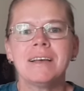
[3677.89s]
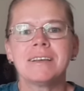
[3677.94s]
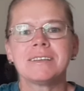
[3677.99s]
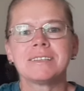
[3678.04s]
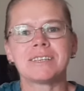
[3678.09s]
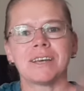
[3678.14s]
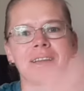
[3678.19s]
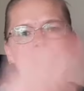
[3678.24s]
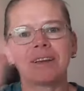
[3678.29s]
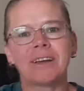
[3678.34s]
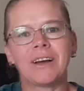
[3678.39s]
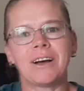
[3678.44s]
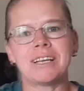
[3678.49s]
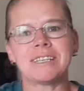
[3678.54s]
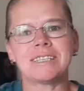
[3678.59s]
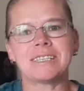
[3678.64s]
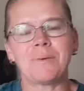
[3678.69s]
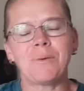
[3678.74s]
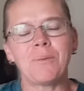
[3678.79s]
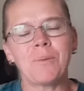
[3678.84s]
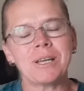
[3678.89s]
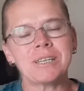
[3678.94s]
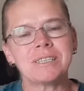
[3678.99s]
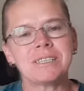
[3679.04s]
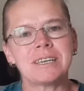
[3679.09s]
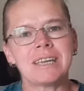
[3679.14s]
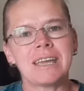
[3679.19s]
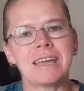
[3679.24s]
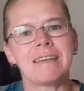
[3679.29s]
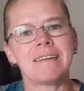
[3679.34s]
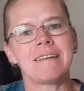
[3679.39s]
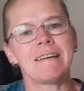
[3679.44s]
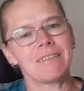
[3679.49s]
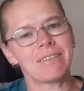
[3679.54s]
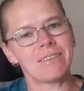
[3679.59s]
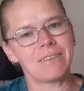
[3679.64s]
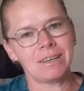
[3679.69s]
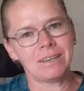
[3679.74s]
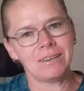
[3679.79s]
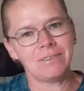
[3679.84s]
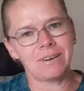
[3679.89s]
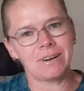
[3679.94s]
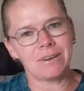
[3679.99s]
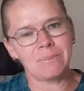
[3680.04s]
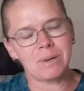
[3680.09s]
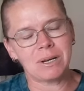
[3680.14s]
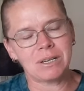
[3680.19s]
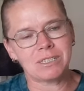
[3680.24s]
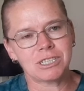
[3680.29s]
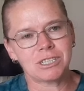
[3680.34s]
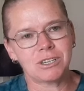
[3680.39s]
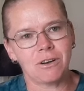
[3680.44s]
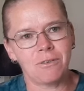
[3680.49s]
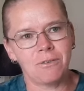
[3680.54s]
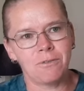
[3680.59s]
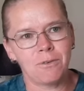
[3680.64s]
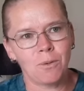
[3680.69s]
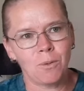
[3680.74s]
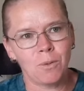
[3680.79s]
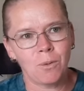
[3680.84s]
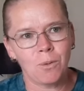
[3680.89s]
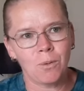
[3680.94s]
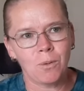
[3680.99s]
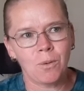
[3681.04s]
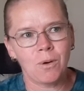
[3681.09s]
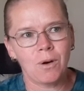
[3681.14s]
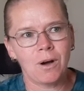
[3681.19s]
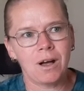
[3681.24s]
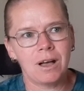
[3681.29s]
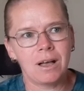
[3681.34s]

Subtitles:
So guys, once again, thank you very much for